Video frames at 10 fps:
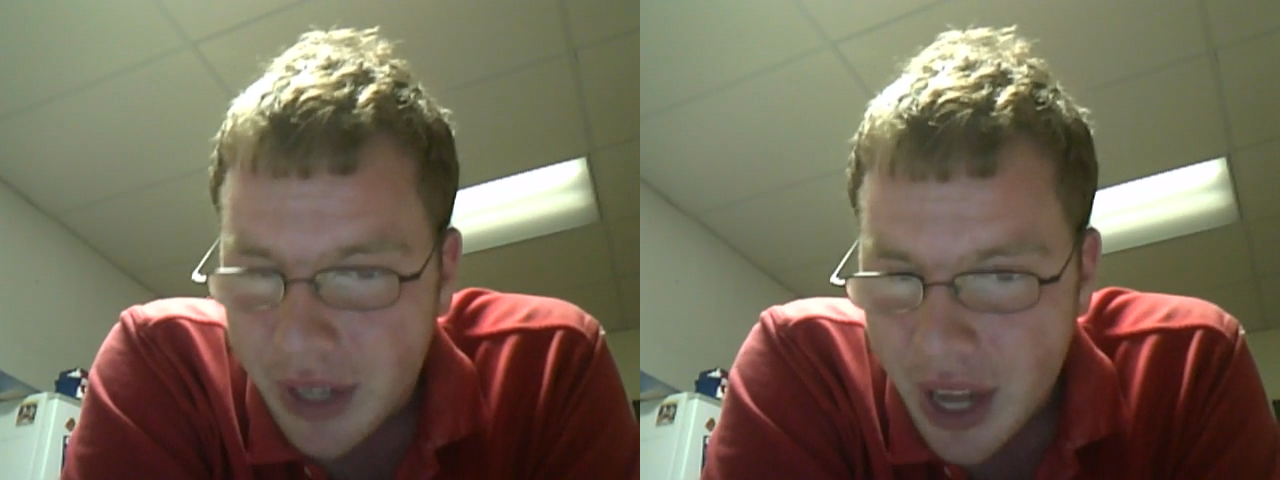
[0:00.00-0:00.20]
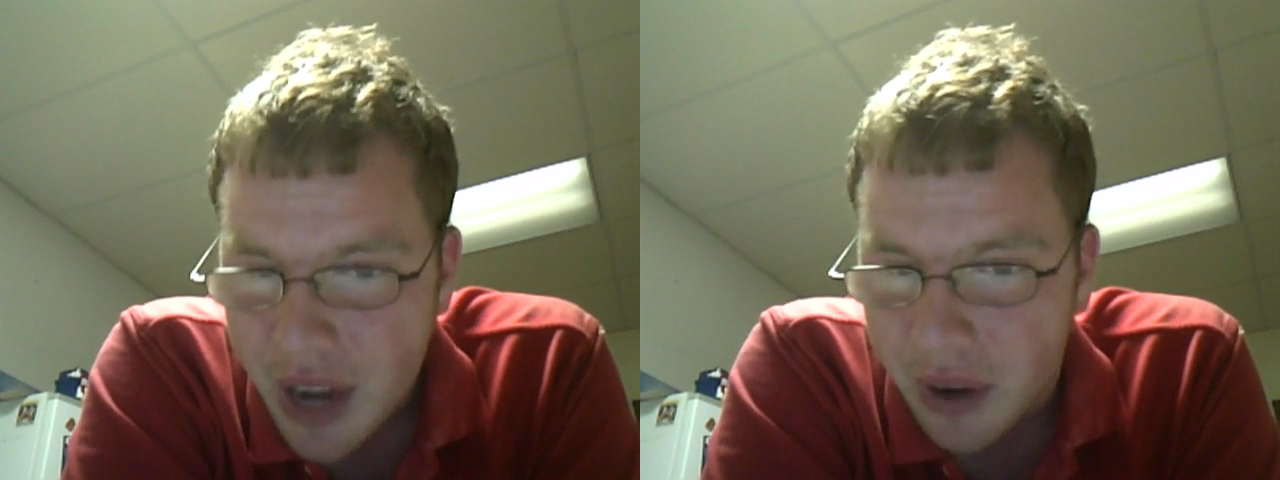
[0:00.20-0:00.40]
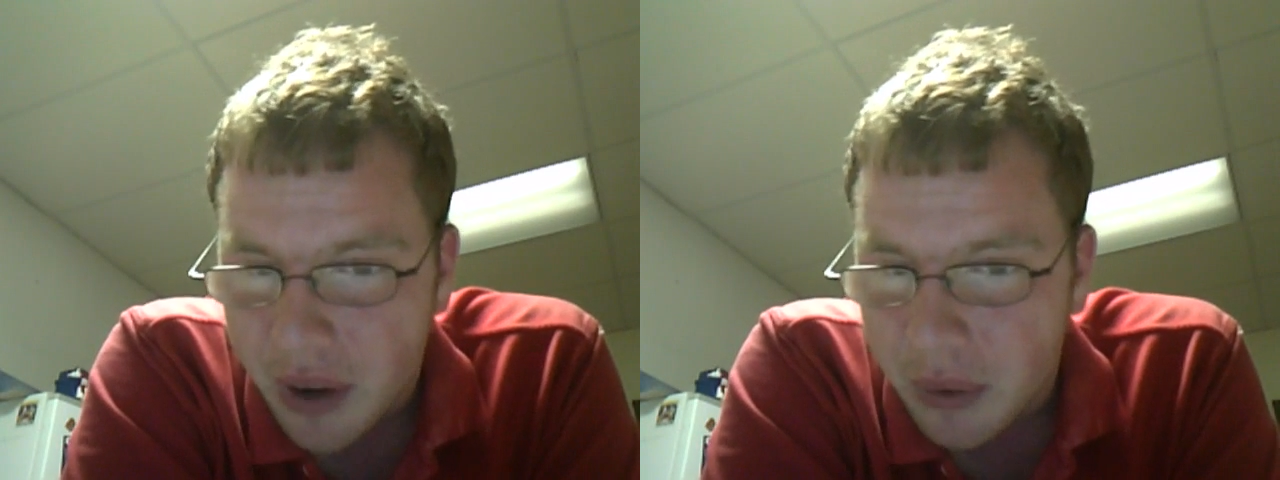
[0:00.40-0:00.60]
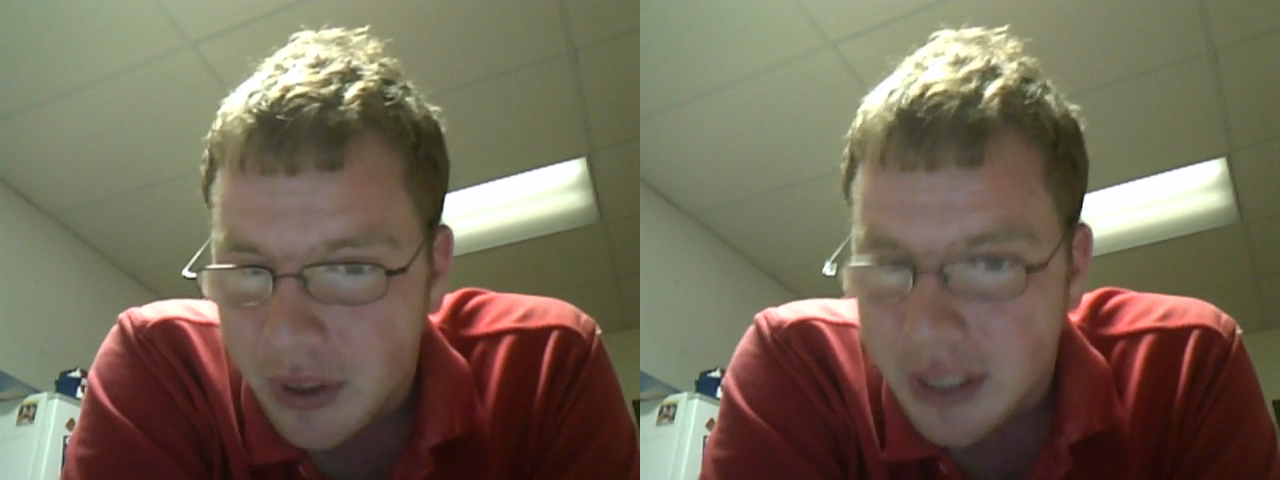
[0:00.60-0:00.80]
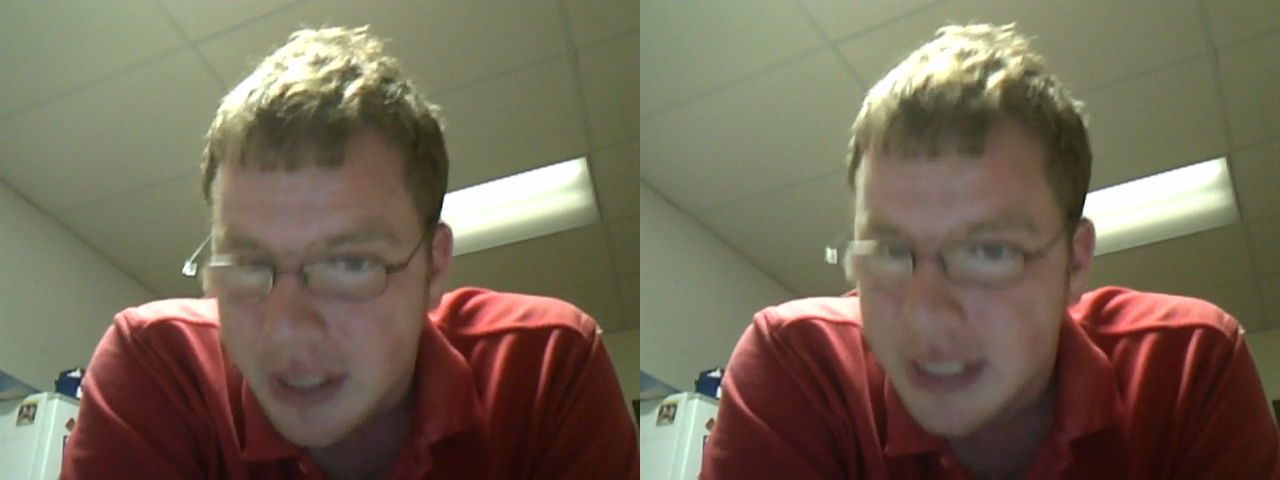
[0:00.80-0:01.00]
Nintendo.
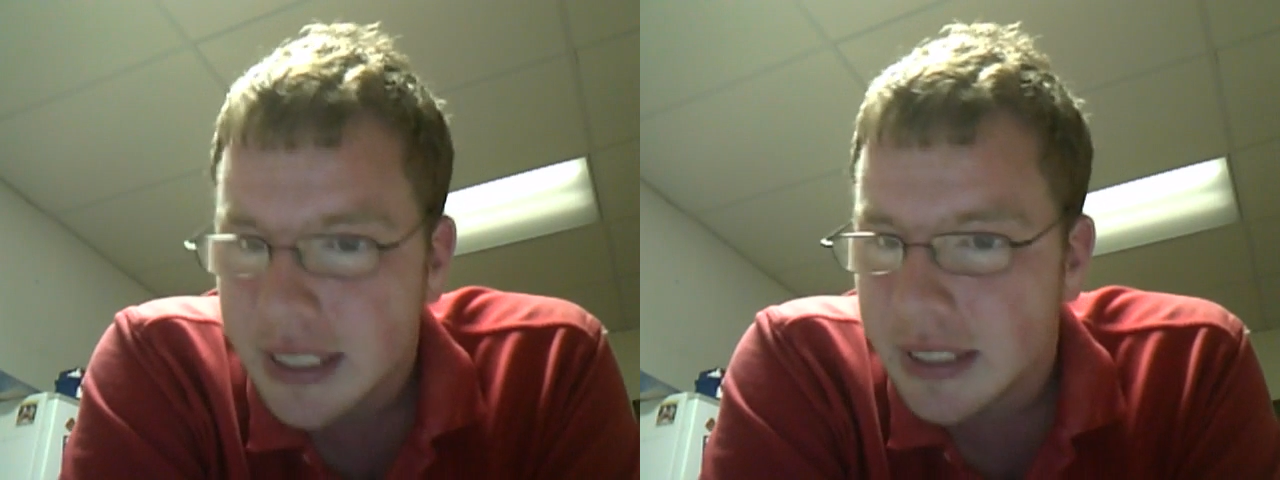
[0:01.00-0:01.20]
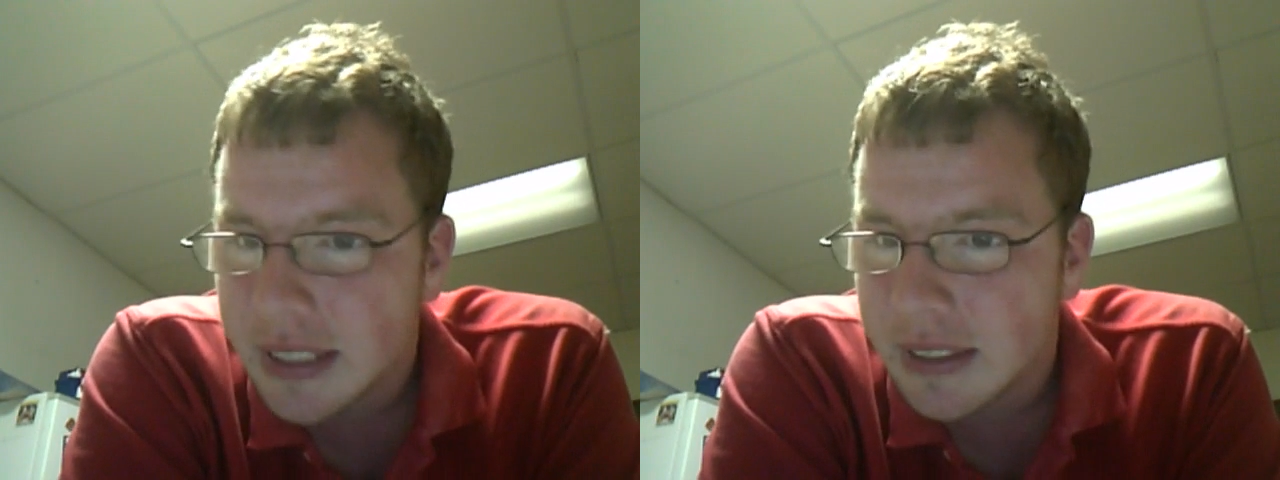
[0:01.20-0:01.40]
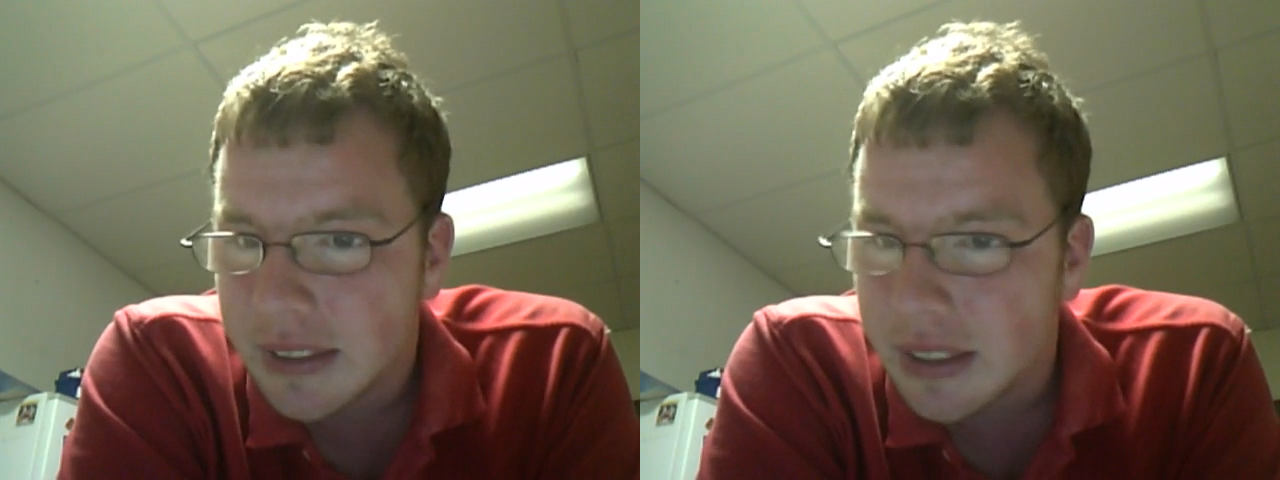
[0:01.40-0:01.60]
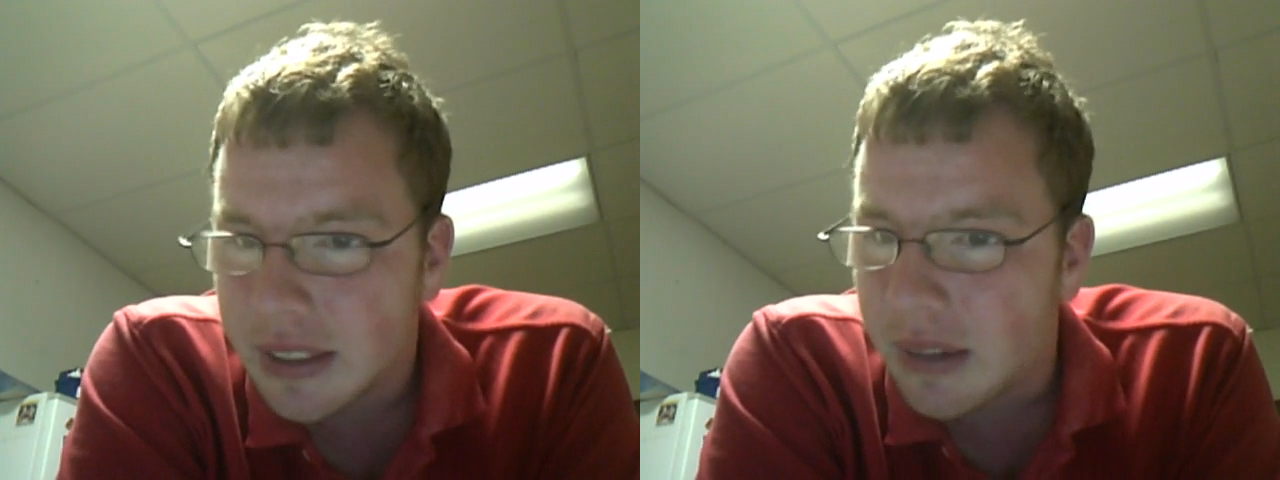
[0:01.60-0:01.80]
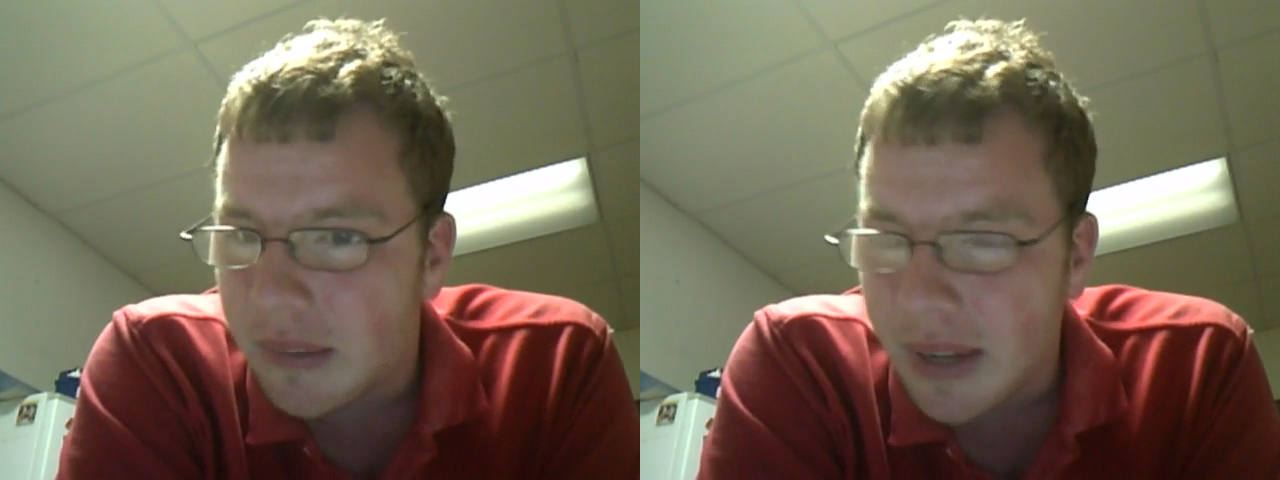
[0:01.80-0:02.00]

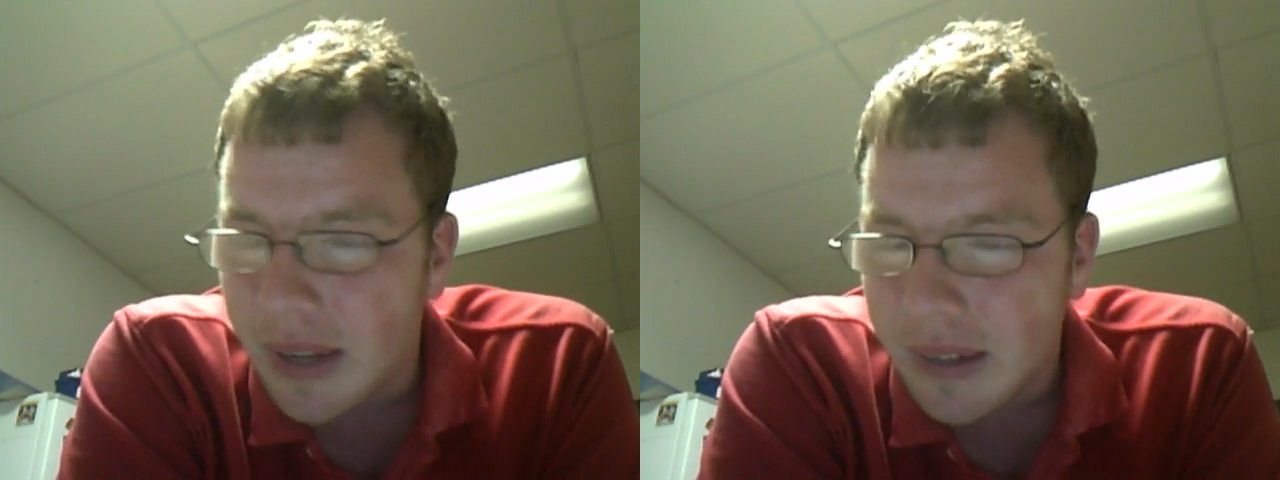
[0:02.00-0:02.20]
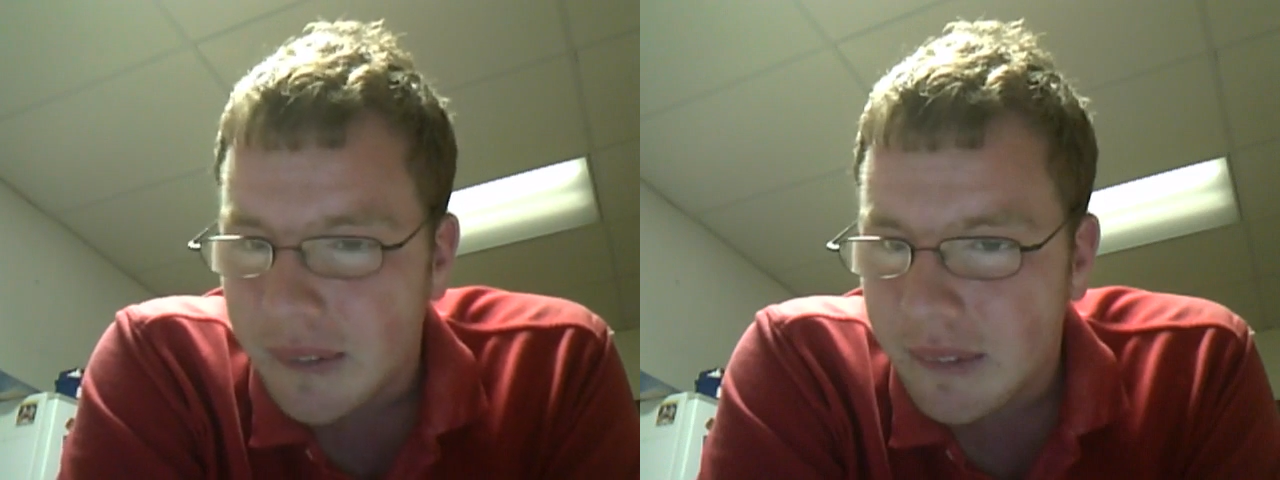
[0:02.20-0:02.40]
So, like,